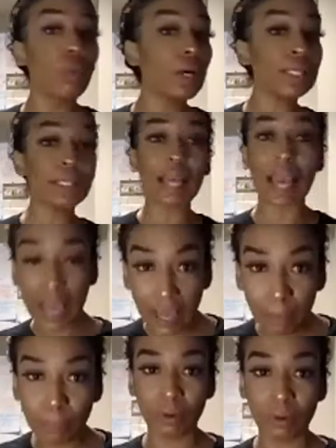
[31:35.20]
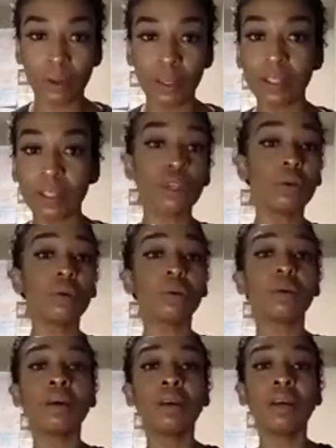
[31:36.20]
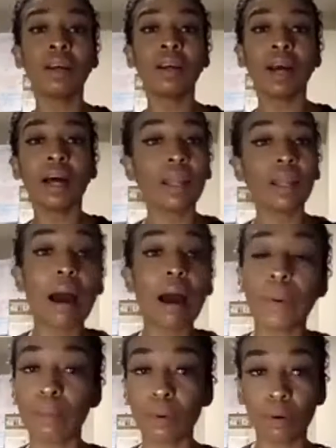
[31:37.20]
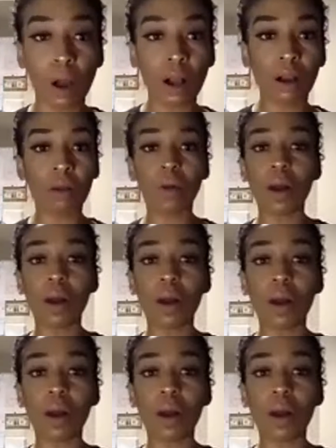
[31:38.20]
was able to allow people to walk on water.